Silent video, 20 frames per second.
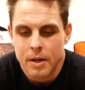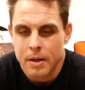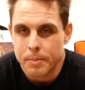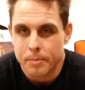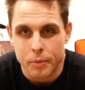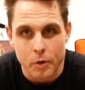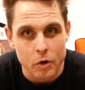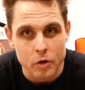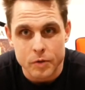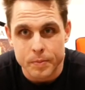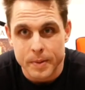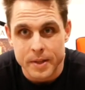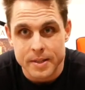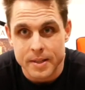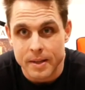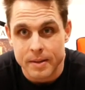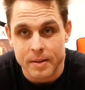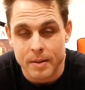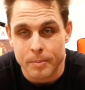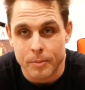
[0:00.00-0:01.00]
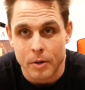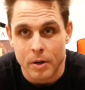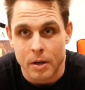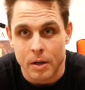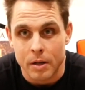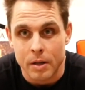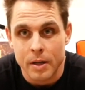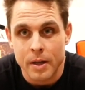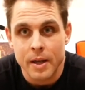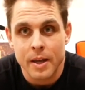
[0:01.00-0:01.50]
pros mishit the
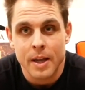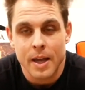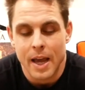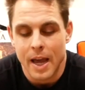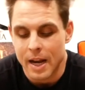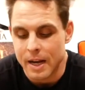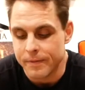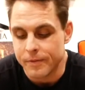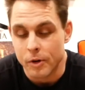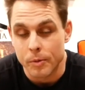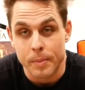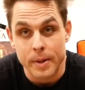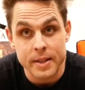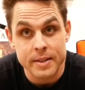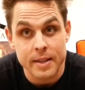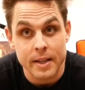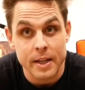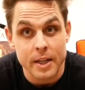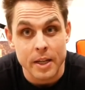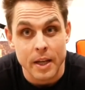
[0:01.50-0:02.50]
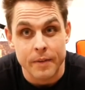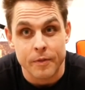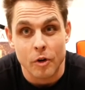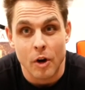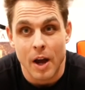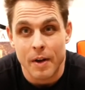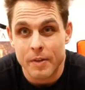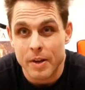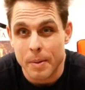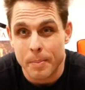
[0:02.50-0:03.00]
ball. And if you're
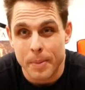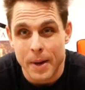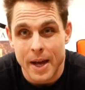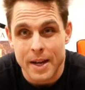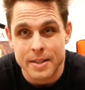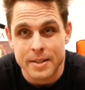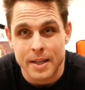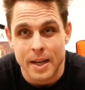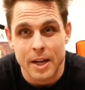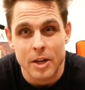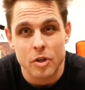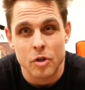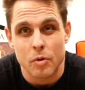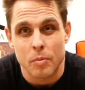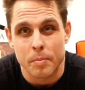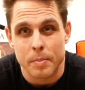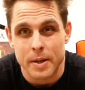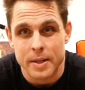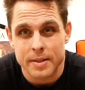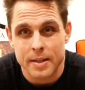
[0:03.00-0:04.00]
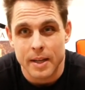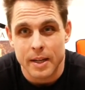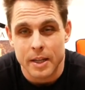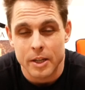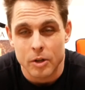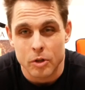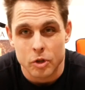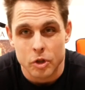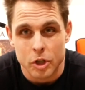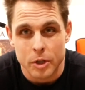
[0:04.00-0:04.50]
having a bad day and you're mishitting
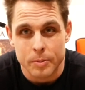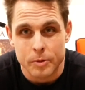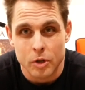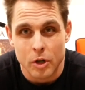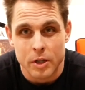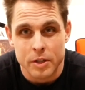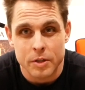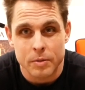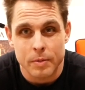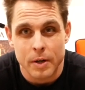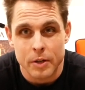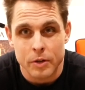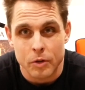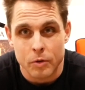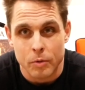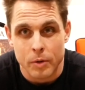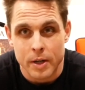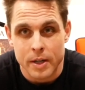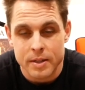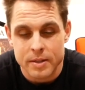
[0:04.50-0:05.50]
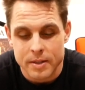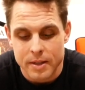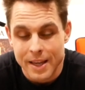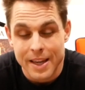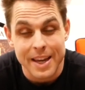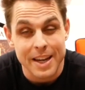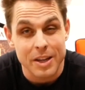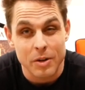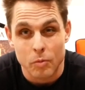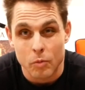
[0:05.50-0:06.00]
your chip shots around the greens,
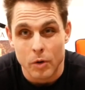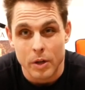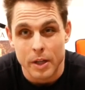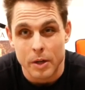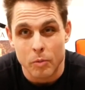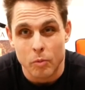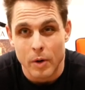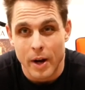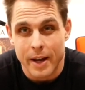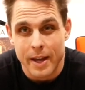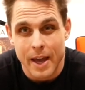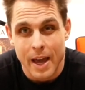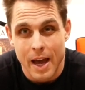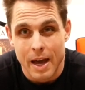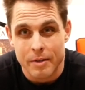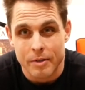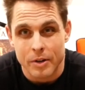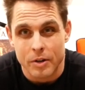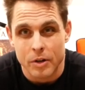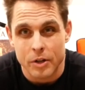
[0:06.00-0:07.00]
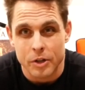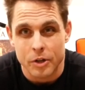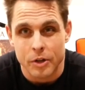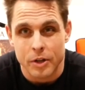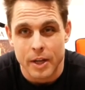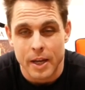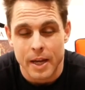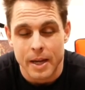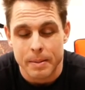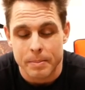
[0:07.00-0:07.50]
it can really wreak havoc on your
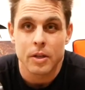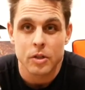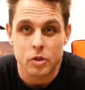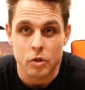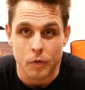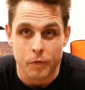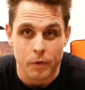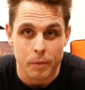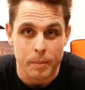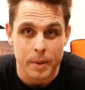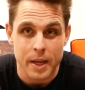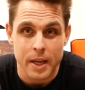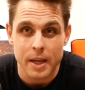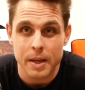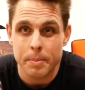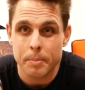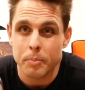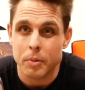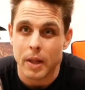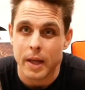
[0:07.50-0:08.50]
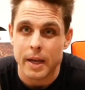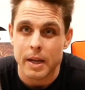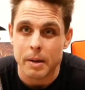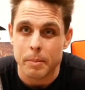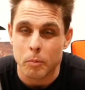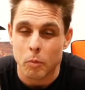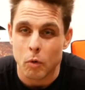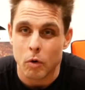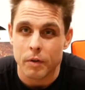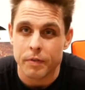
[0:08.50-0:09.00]
game. So for me, playing a
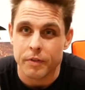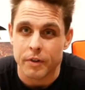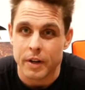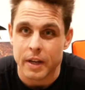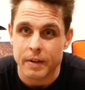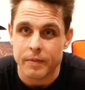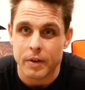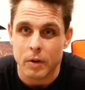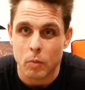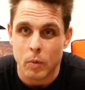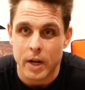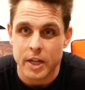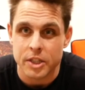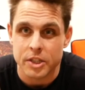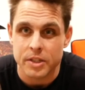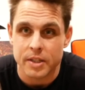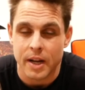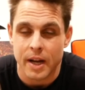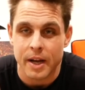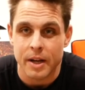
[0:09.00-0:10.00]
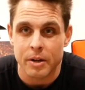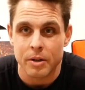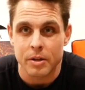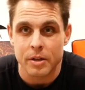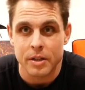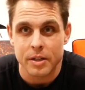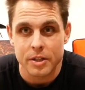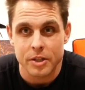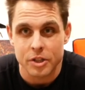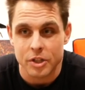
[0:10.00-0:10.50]
more forgiving wedge
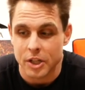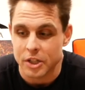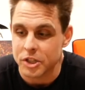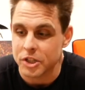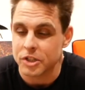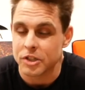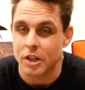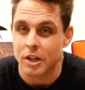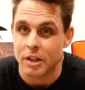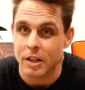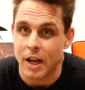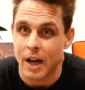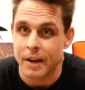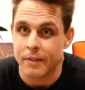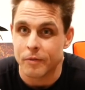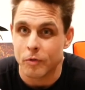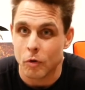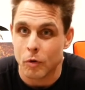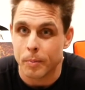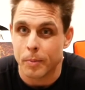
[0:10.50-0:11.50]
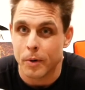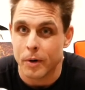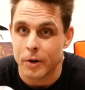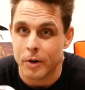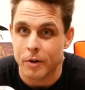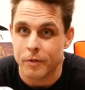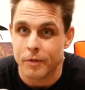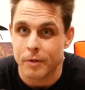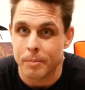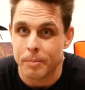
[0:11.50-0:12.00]
style, such as the Glide
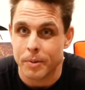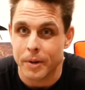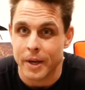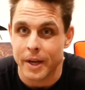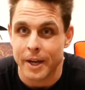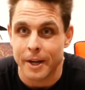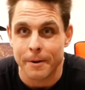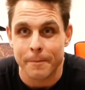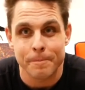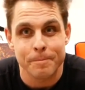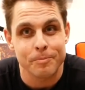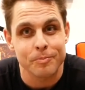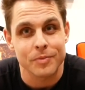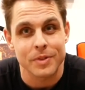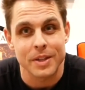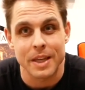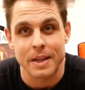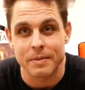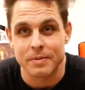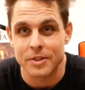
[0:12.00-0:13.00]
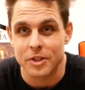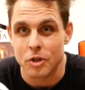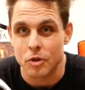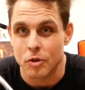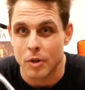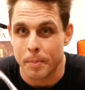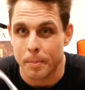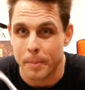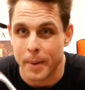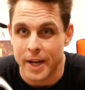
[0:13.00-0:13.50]
4.0 from Ping, gives you
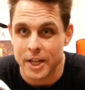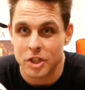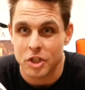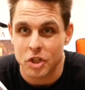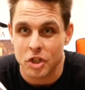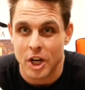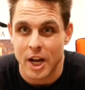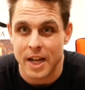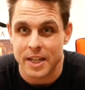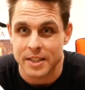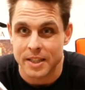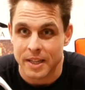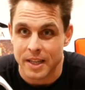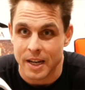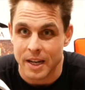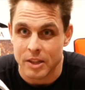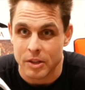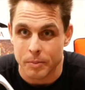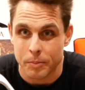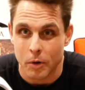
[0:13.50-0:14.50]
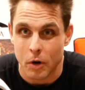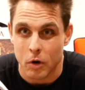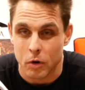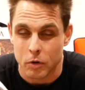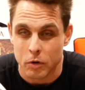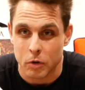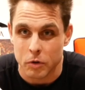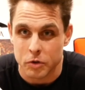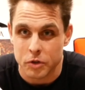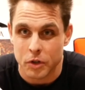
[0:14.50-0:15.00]
the best chance at getting the ball
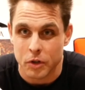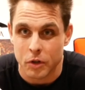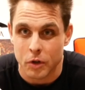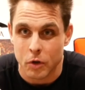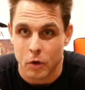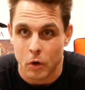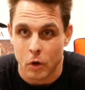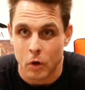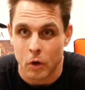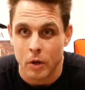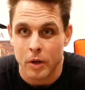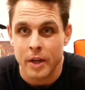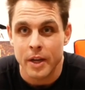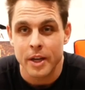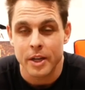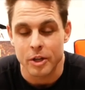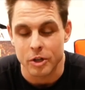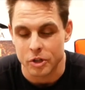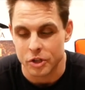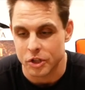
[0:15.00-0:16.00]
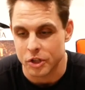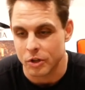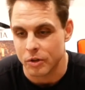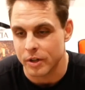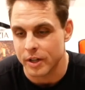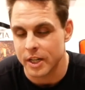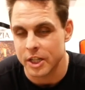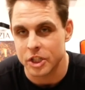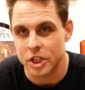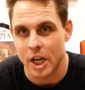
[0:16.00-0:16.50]
close to the hole. You're still
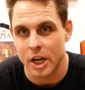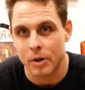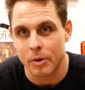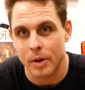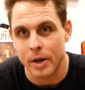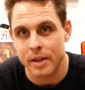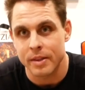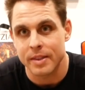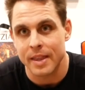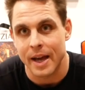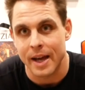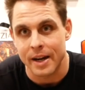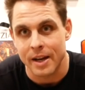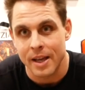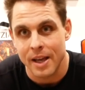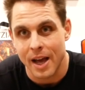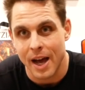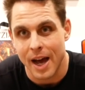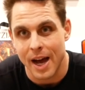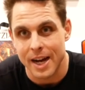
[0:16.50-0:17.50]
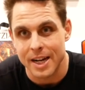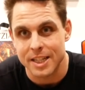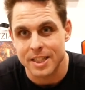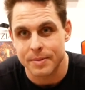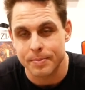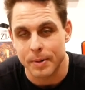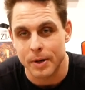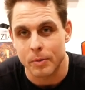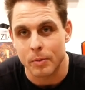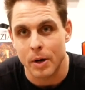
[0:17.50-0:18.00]
going to generate that high
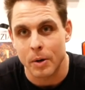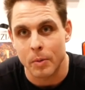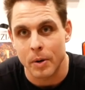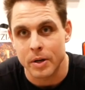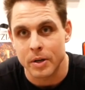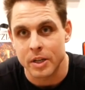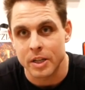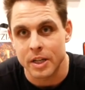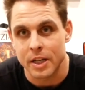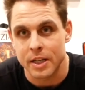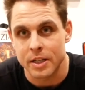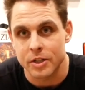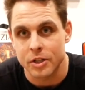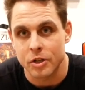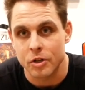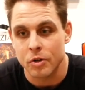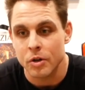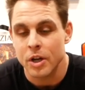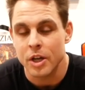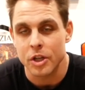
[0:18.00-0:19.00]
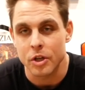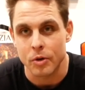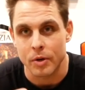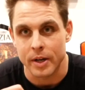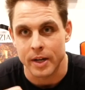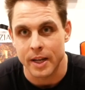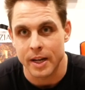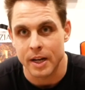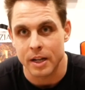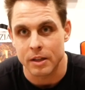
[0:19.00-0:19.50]
spin rate when you need to. You
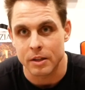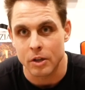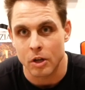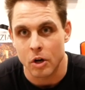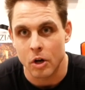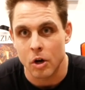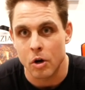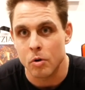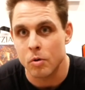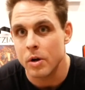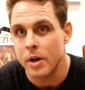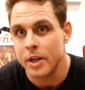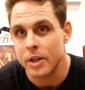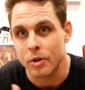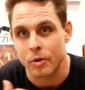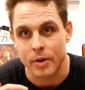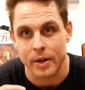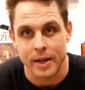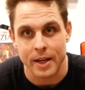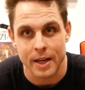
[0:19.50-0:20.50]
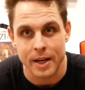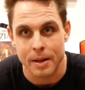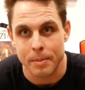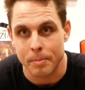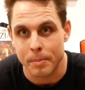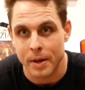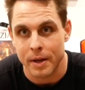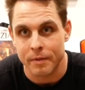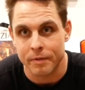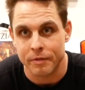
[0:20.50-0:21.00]
can hit it low, you can hit it
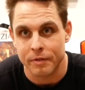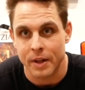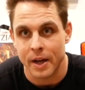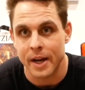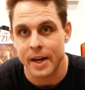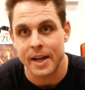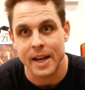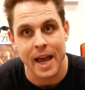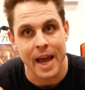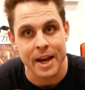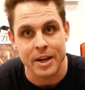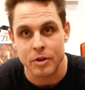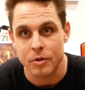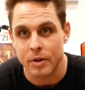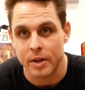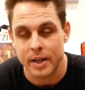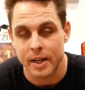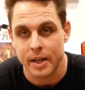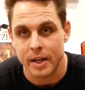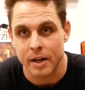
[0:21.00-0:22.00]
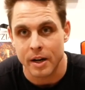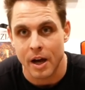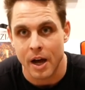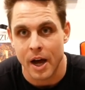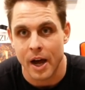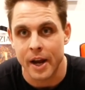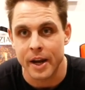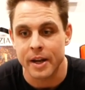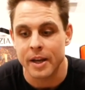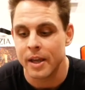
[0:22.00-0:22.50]
mid-flight, and you can hit it
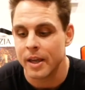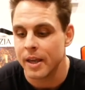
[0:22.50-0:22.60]
high,